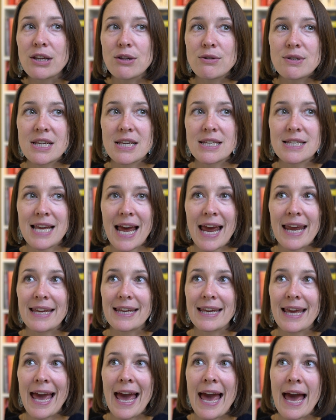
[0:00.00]
you to take
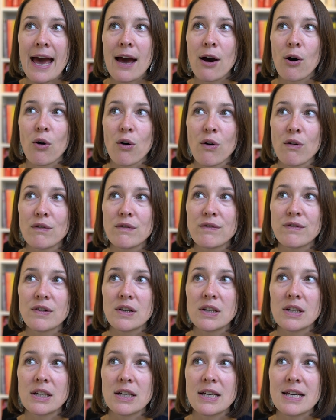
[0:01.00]
care of
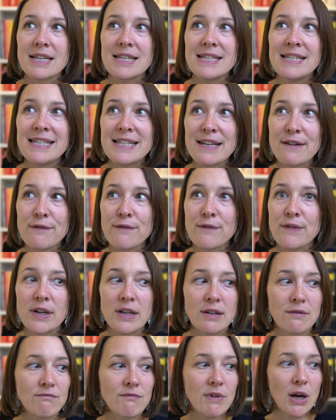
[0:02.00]

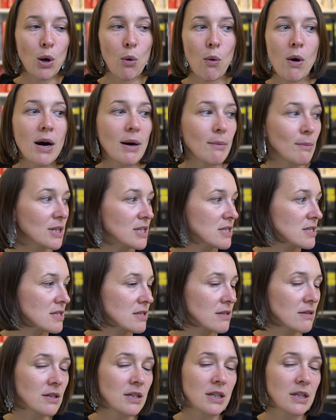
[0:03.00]
different requirements.